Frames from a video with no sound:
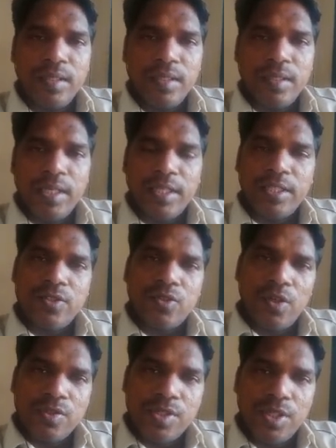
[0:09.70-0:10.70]
that is
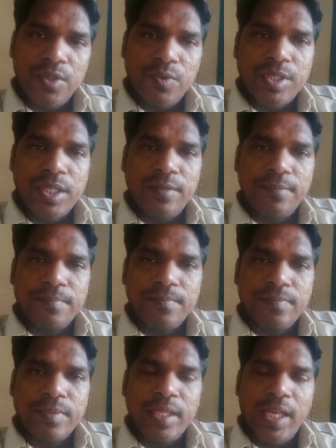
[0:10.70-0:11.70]
constitution
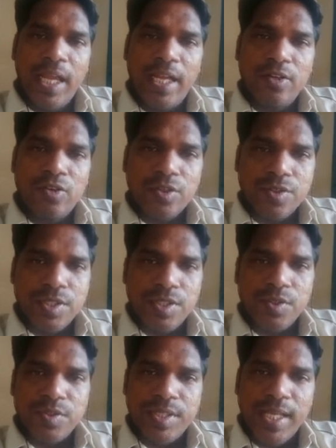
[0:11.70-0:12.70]
and
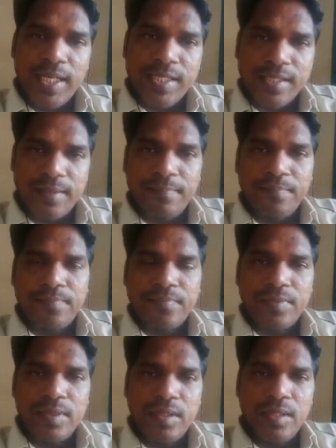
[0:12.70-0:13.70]
constitutionalism.
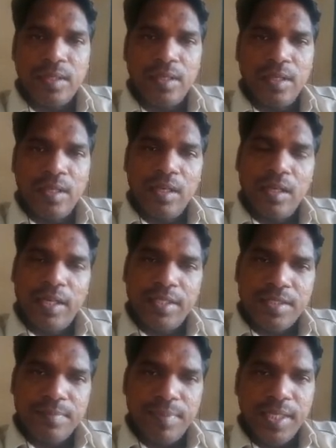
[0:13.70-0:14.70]

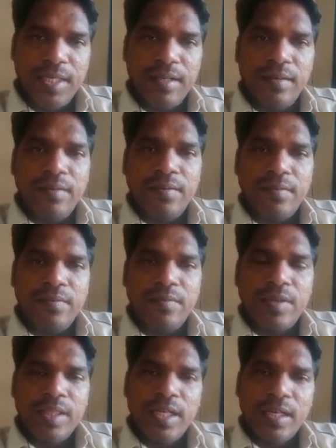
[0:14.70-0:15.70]
Let's begin
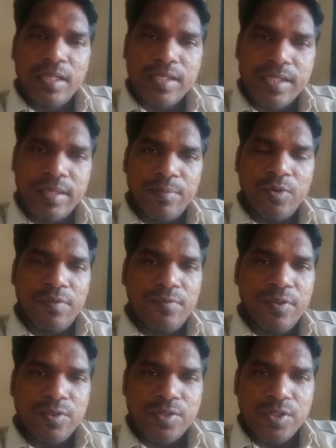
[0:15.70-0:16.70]
with the concept
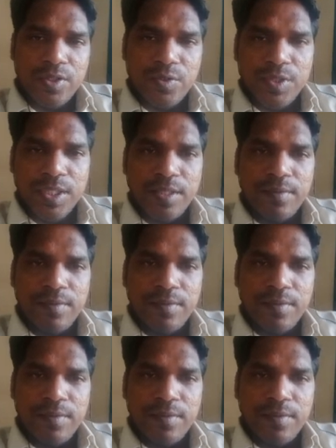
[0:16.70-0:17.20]
of constitution.